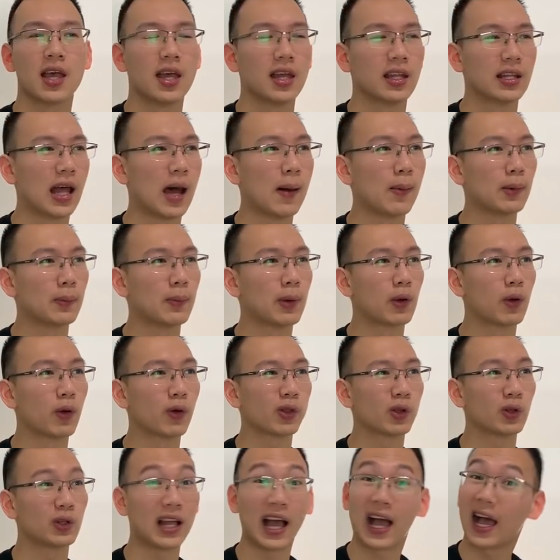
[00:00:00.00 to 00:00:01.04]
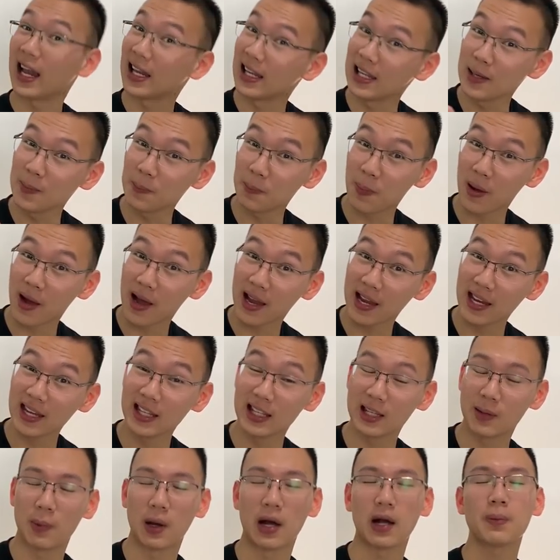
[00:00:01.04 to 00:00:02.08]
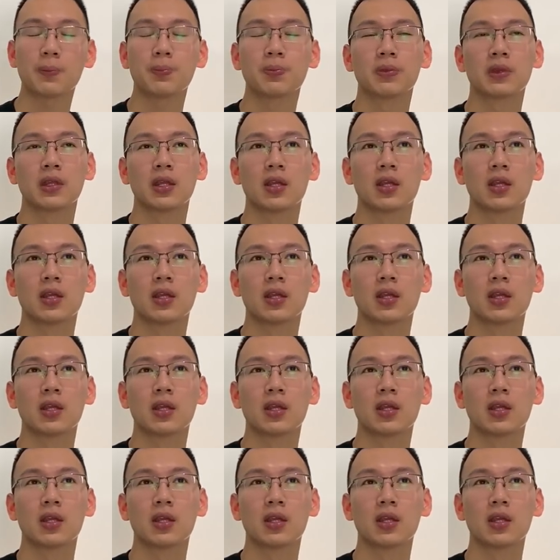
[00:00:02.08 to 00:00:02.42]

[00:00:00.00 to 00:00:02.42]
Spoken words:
naamoy mag-go through na kalipay, di ba?